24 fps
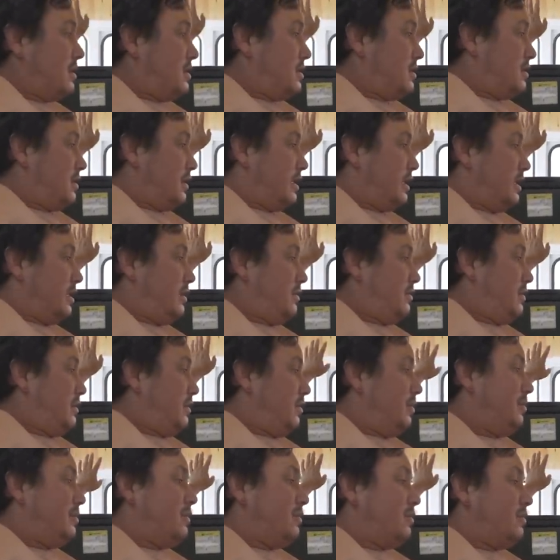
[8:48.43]
So I need to do a
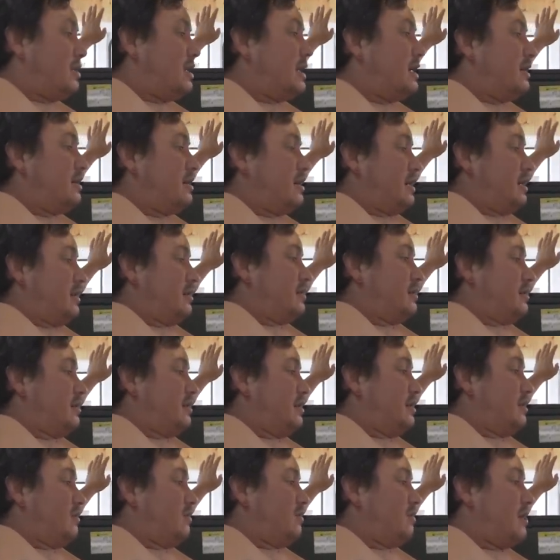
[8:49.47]
little bit of wiring. So I
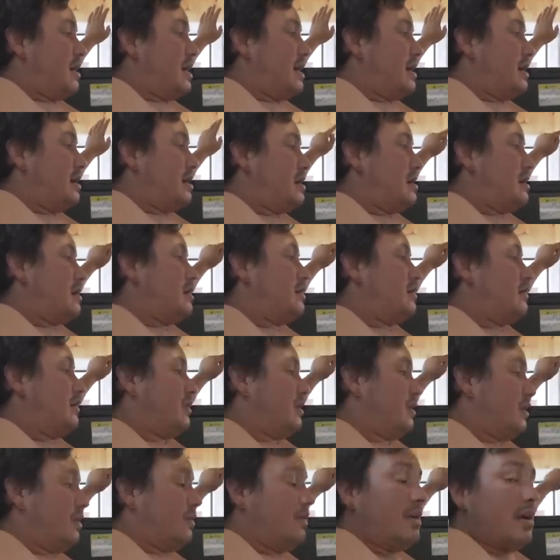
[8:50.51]
need to wire the
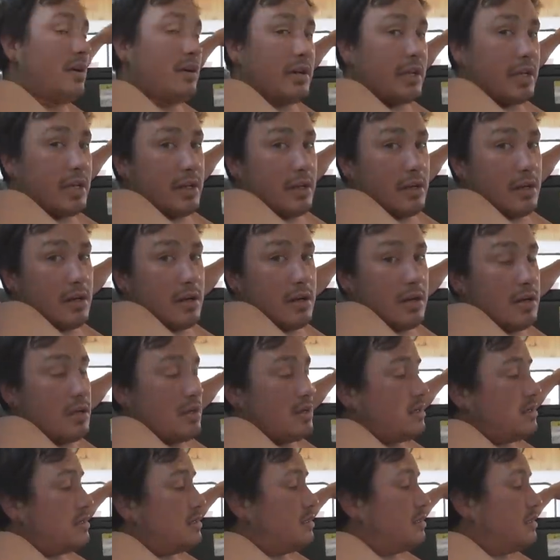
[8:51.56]
hot water heater
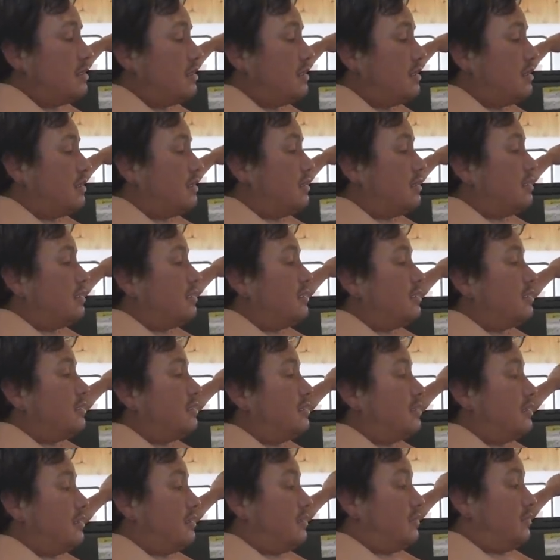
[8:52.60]

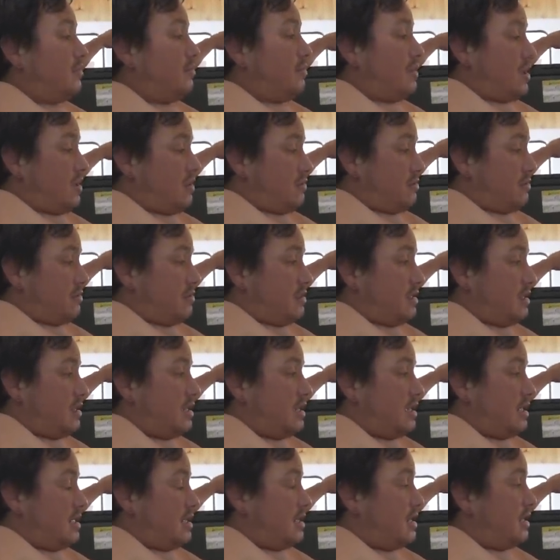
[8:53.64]
to the remote,
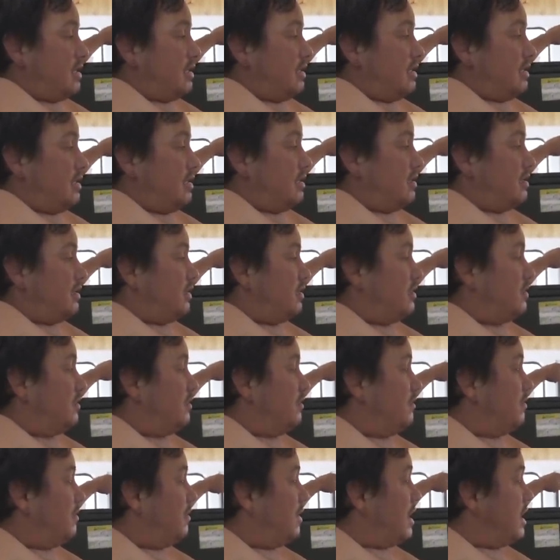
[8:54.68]
and then I need to
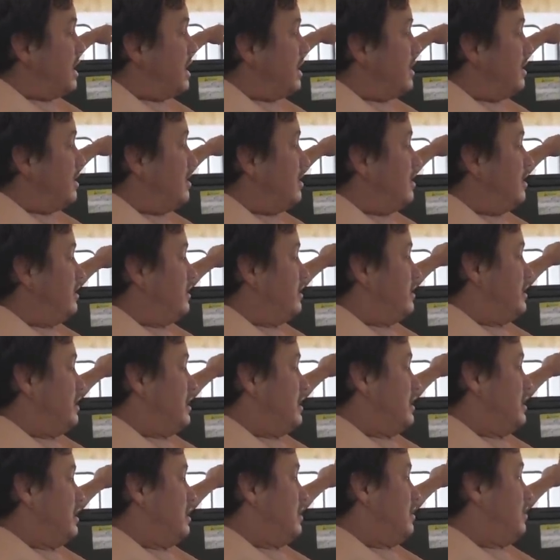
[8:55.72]
wire
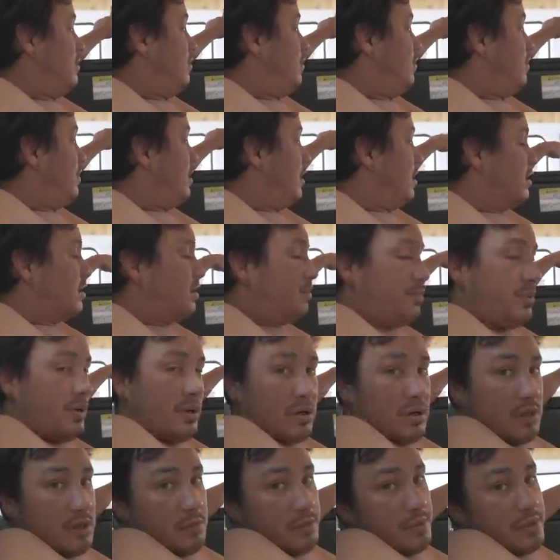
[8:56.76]
the water
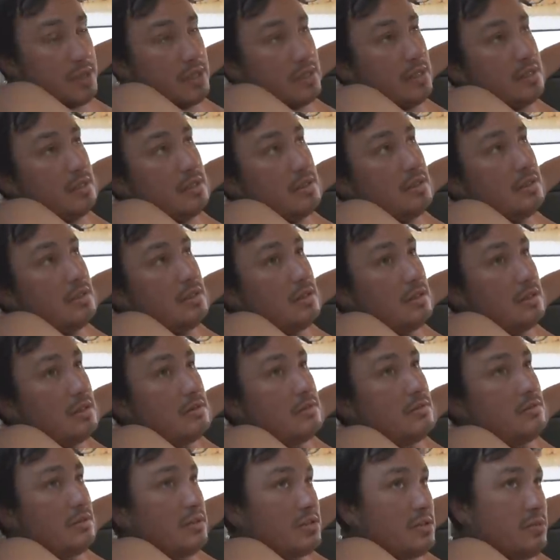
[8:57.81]
pump
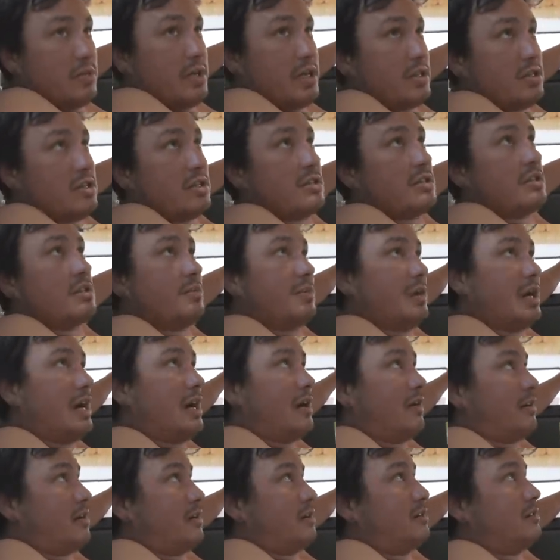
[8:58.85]
to a switch to
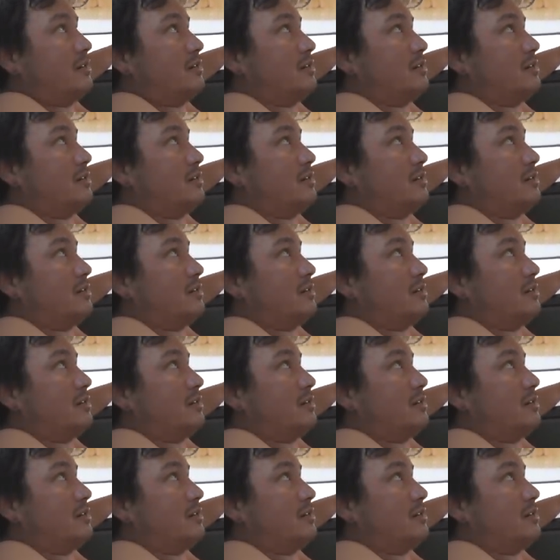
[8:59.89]
power.